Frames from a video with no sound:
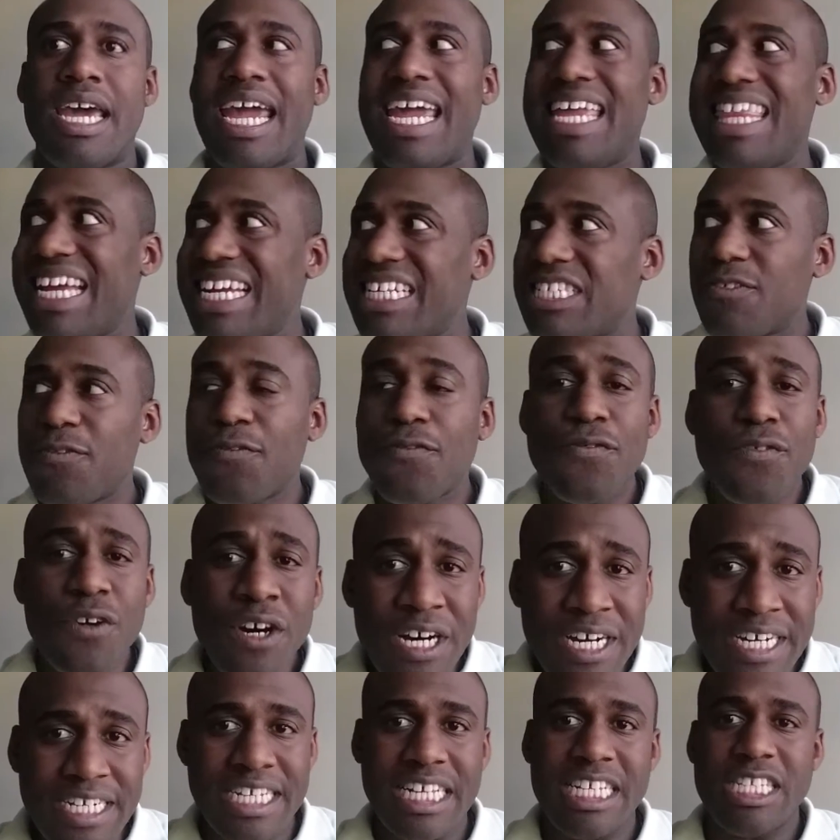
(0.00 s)
And that's
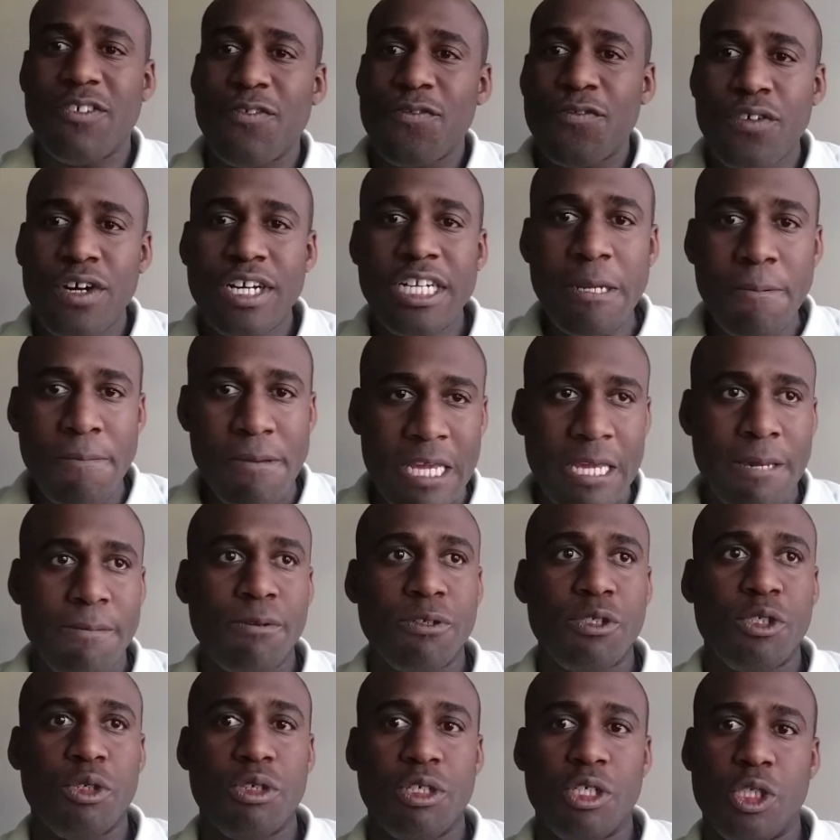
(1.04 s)
fun. It's fun to be
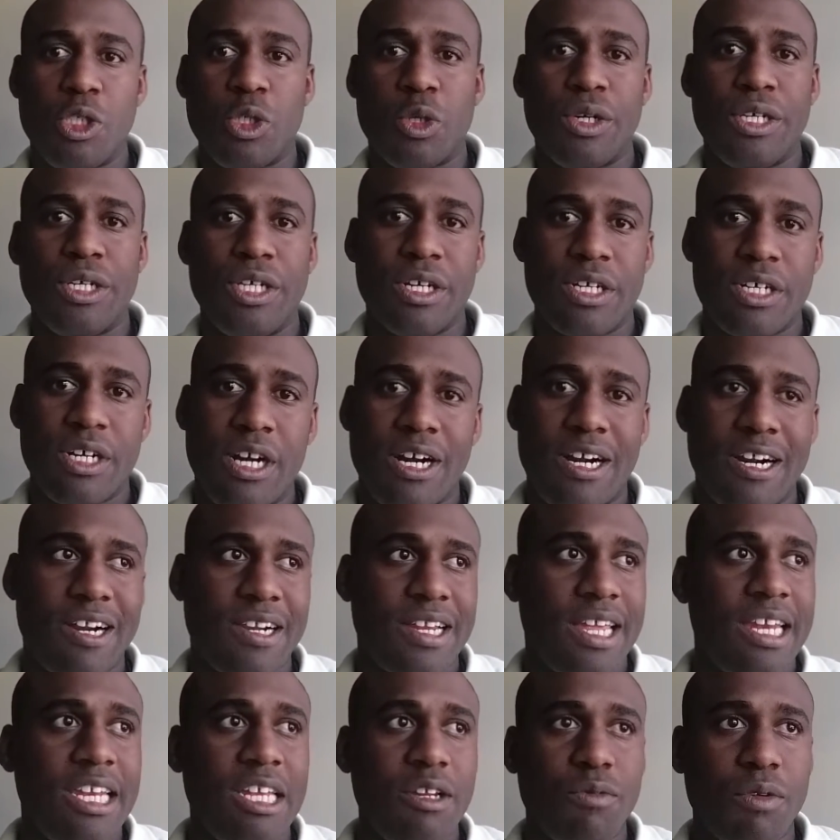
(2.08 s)
able to enjoy your car
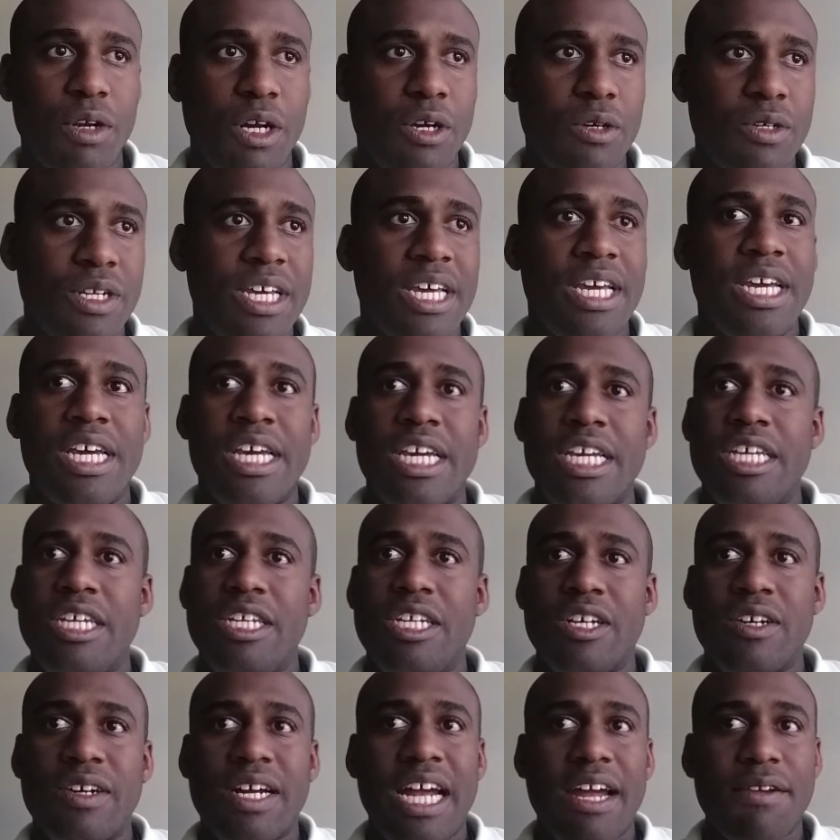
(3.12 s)
on any road. You
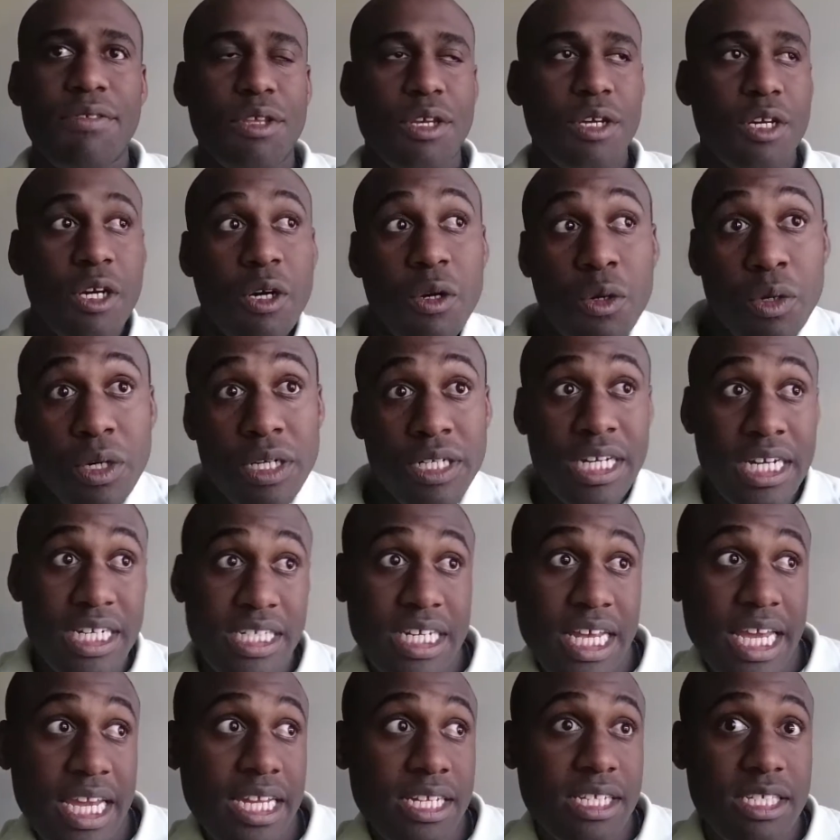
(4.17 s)
don't have to go and
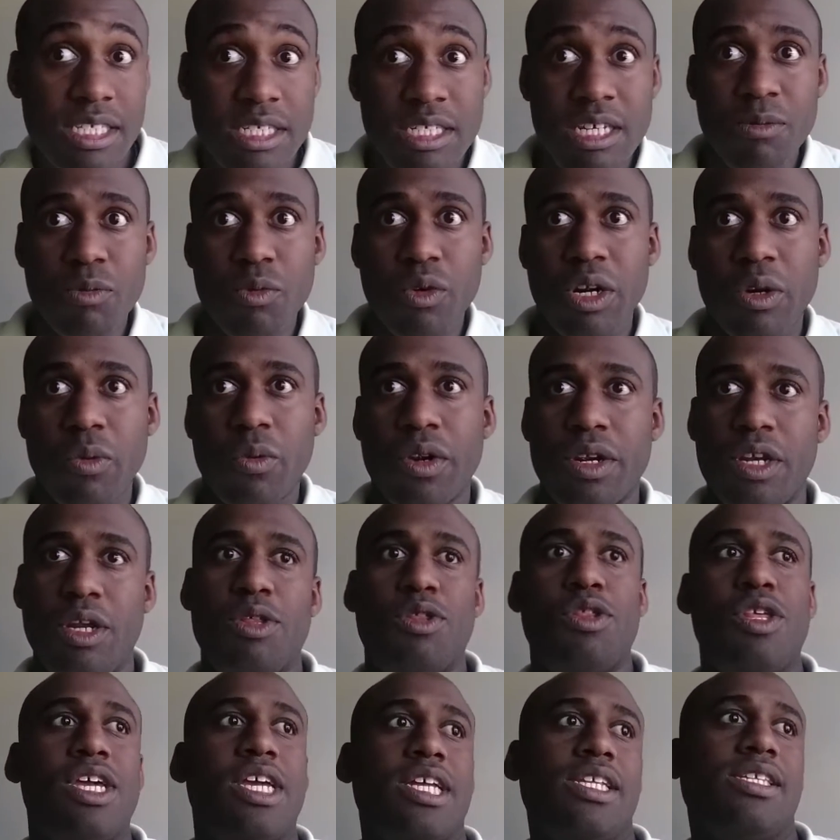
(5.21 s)
take it somewhere where you
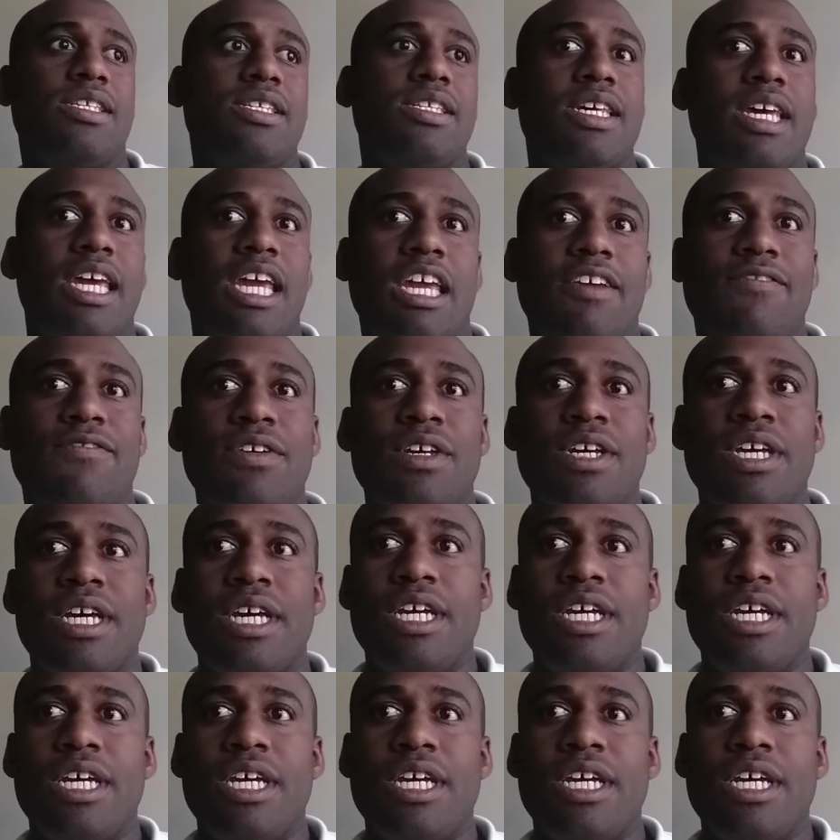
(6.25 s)
think it's safe.